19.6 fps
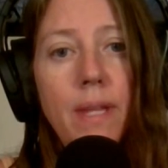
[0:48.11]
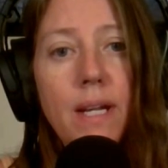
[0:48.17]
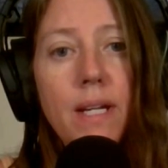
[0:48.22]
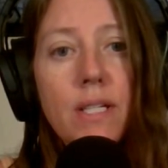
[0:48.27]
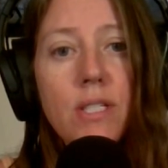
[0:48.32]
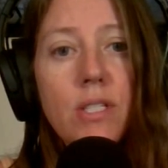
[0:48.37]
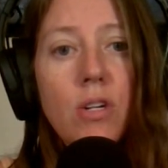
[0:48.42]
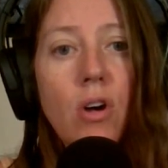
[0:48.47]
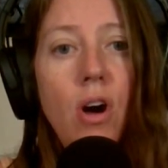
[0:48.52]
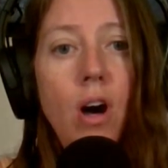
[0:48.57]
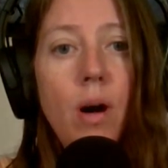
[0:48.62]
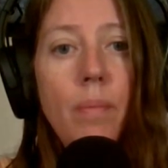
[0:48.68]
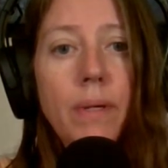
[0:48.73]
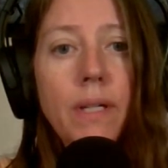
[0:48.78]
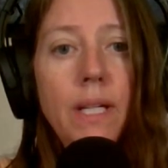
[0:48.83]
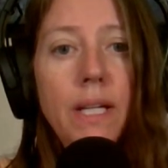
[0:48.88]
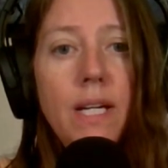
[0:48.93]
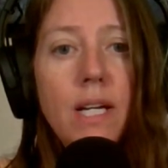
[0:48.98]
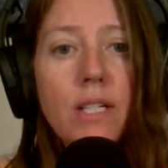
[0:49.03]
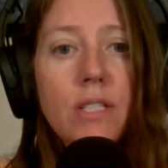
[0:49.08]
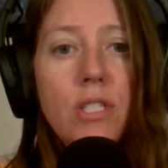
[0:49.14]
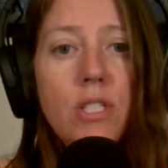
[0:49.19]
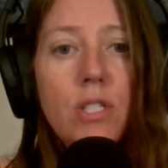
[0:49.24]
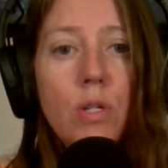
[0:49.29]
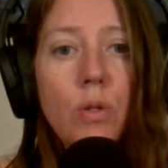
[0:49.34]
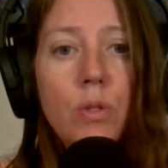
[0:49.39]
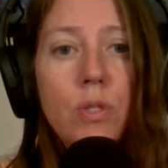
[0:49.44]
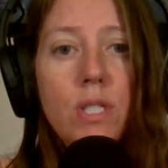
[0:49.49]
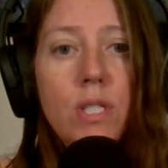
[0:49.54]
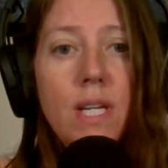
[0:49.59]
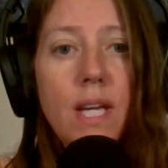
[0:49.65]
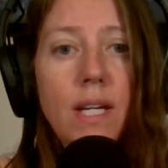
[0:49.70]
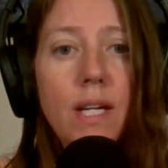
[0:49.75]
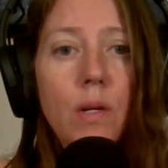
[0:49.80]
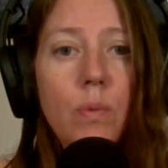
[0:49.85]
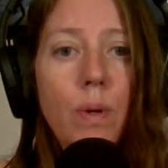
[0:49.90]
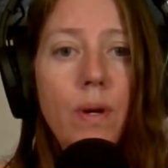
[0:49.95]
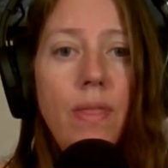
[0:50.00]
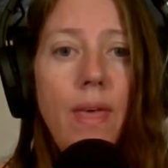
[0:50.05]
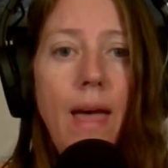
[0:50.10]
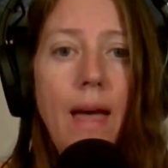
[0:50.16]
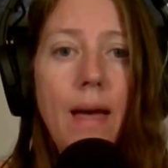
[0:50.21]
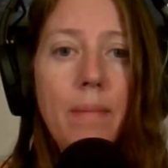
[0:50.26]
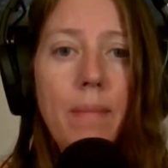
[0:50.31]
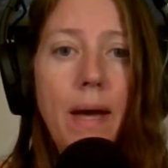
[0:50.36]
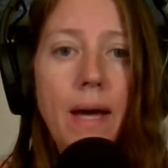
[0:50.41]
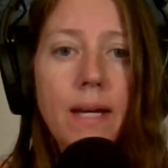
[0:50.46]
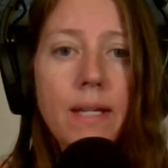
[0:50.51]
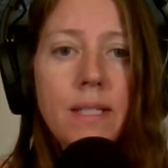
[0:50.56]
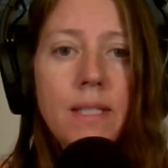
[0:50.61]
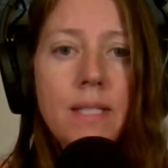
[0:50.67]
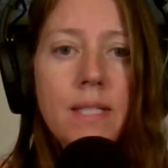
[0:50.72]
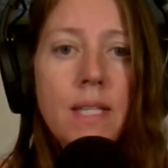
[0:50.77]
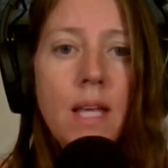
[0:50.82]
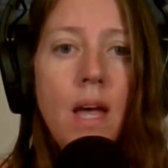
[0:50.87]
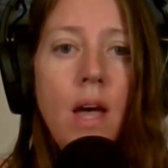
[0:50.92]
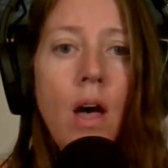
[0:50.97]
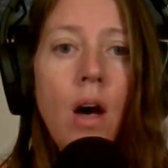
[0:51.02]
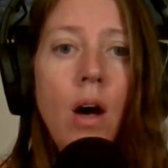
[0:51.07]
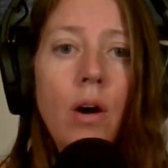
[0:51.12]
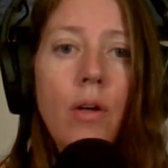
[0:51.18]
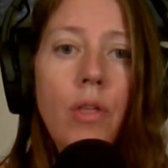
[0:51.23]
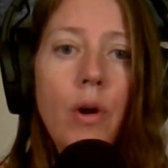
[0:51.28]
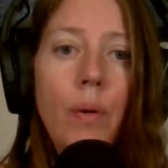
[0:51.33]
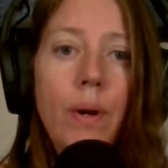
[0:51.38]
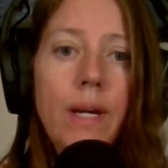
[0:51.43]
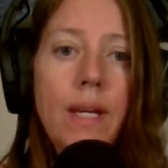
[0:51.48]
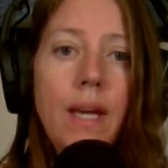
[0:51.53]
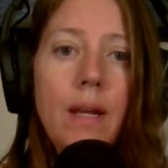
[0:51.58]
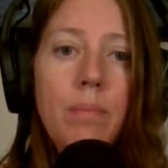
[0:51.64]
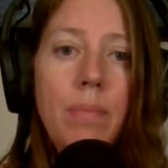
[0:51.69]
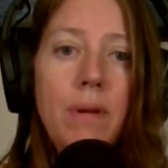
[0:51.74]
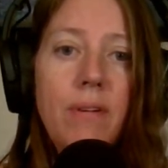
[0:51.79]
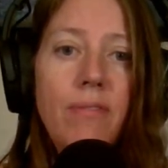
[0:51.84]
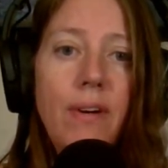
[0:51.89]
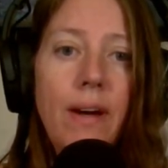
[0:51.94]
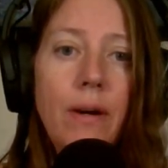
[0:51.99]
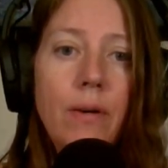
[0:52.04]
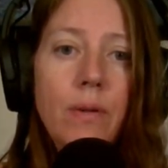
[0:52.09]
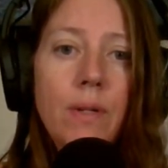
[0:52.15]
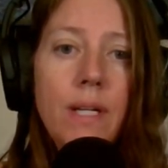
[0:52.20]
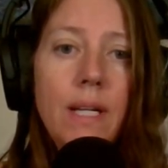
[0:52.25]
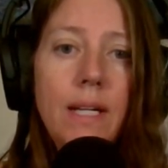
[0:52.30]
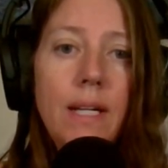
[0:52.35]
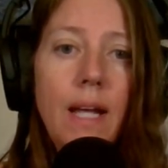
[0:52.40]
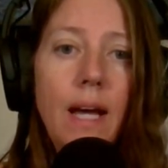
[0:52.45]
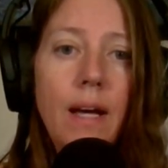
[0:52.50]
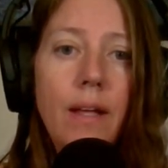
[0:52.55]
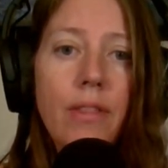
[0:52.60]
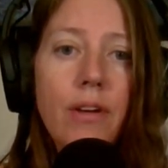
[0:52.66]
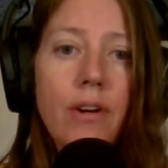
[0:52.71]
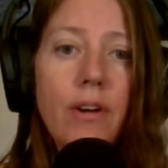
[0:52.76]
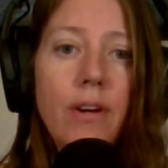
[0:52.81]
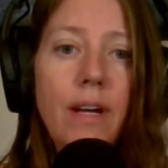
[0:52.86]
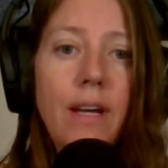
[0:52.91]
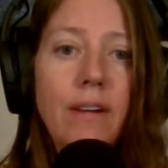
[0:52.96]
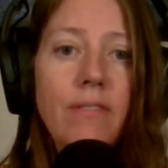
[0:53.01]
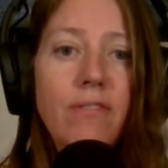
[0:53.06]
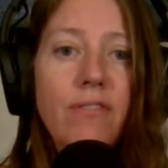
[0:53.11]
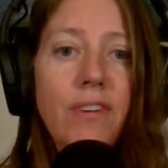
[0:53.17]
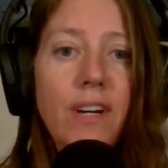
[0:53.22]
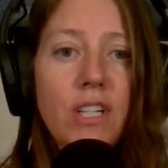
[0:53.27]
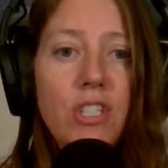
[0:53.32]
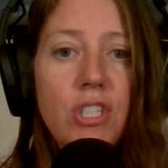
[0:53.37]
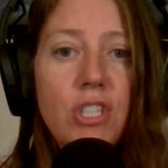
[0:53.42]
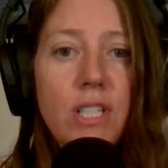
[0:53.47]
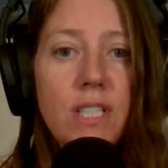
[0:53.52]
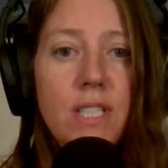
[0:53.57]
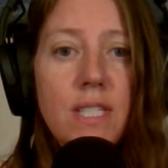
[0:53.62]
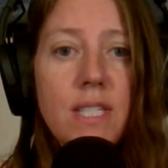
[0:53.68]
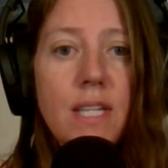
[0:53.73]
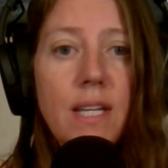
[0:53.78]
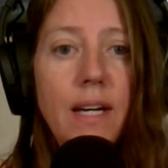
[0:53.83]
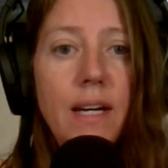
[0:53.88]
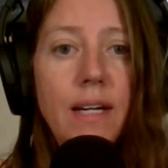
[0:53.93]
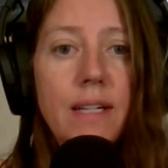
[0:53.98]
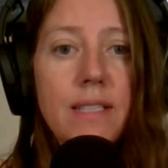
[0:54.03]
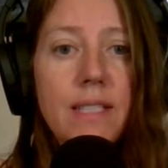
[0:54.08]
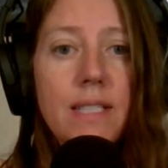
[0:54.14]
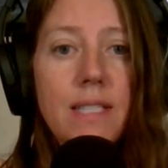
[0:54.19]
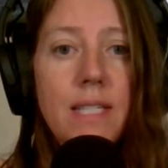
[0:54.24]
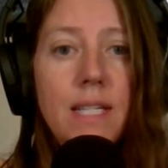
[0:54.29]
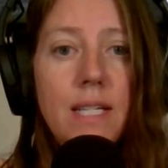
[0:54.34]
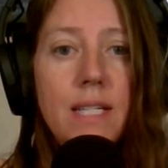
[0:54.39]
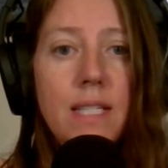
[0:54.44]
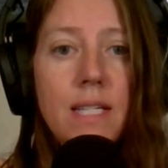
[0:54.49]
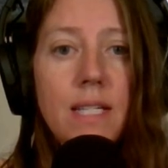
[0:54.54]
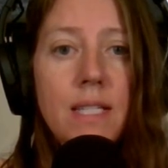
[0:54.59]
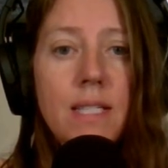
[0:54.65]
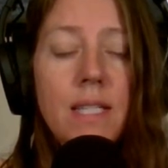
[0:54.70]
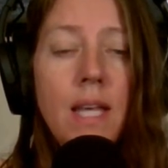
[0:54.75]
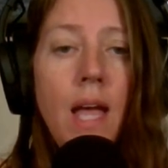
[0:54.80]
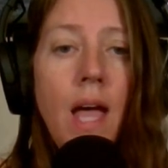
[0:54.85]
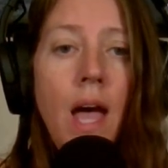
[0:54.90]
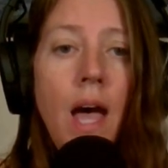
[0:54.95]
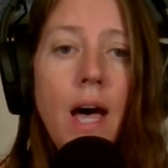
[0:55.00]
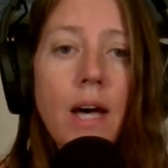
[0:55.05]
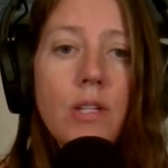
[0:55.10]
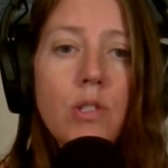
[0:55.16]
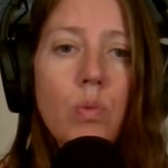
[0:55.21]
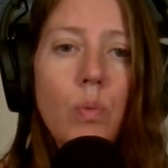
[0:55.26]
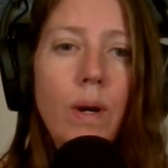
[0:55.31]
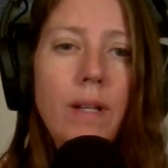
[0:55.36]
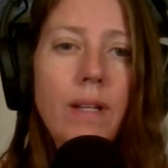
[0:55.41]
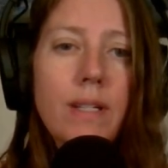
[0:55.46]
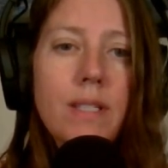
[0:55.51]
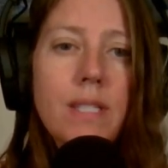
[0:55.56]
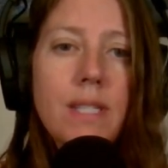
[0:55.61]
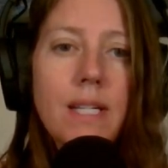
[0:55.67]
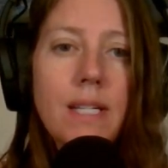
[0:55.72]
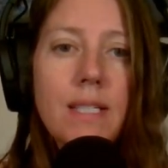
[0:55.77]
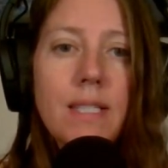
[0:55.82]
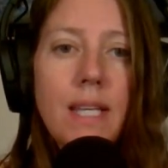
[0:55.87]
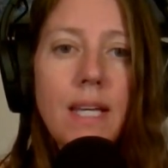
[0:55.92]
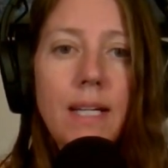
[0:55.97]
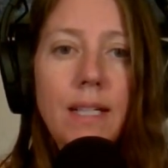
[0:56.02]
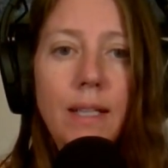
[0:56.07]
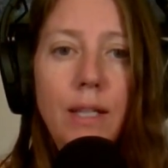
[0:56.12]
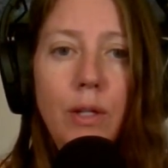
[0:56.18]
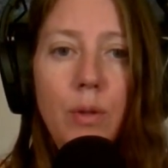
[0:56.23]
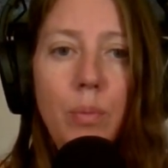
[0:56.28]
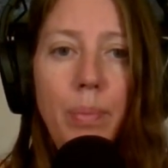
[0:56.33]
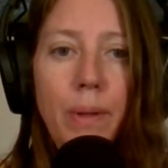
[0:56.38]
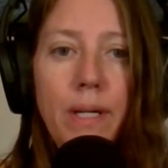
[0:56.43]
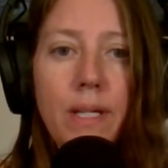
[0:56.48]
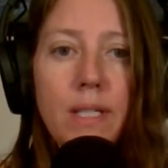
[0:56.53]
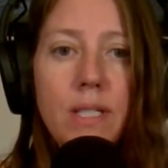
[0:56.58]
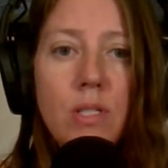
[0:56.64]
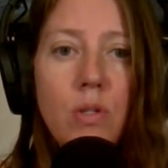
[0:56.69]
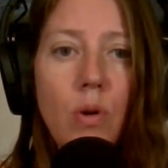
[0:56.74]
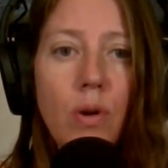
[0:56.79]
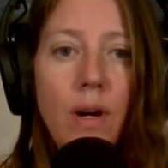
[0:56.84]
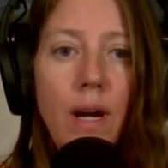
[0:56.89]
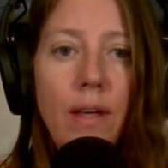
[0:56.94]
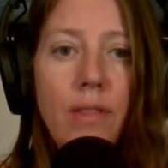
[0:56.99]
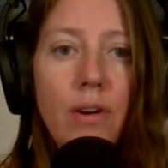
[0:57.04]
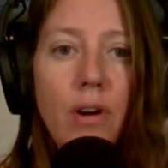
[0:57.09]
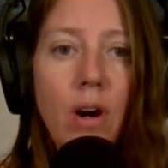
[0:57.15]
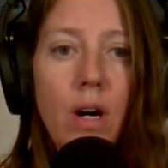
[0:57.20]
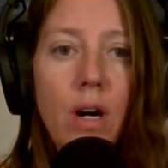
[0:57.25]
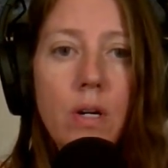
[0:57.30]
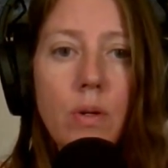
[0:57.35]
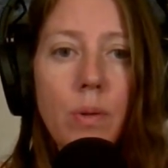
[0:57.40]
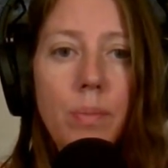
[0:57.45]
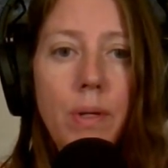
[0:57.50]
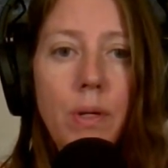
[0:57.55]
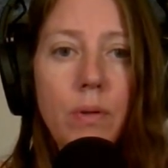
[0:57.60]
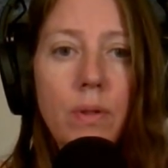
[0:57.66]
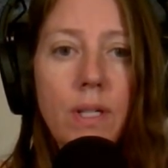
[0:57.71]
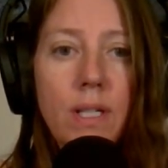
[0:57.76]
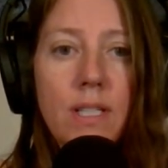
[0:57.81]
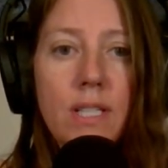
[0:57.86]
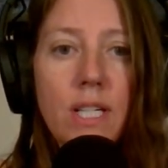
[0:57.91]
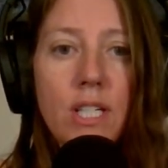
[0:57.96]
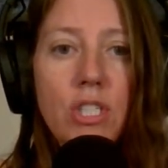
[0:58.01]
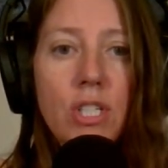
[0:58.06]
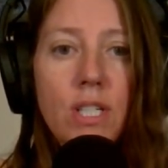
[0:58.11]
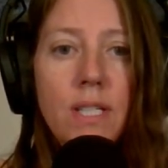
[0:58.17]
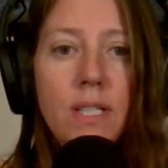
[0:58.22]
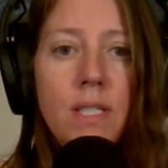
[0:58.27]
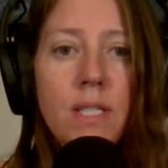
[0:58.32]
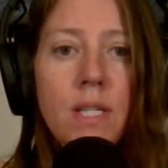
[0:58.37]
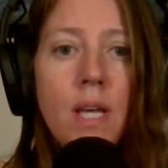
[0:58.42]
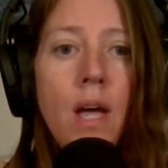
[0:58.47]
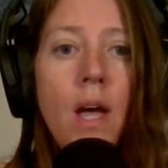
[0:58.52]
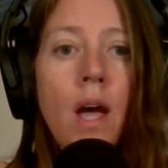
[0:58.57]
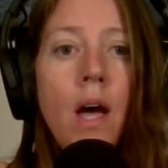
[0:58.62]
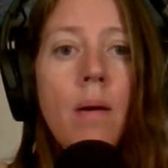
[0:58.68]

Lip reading: is commonly associated with MS, although it can be found in other infectious diseases as well as things like lupus or other autoimmune conditions.